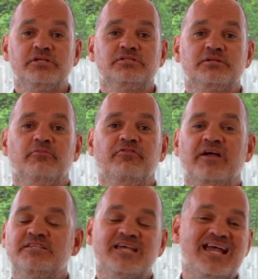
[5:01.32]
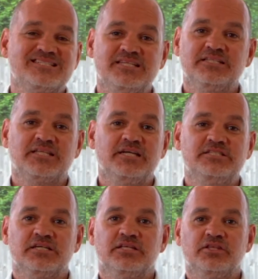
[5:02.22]
some fantastic
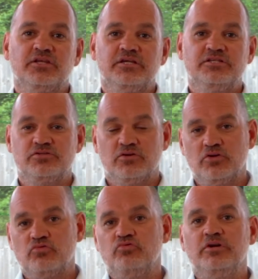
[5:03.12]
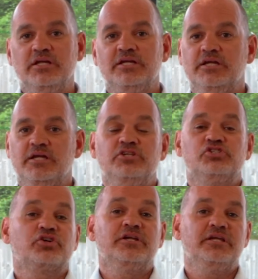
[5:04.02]
data that is really
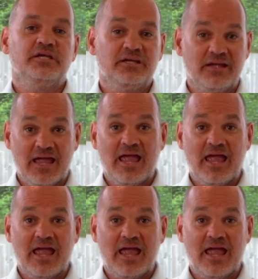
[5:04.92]
intriguing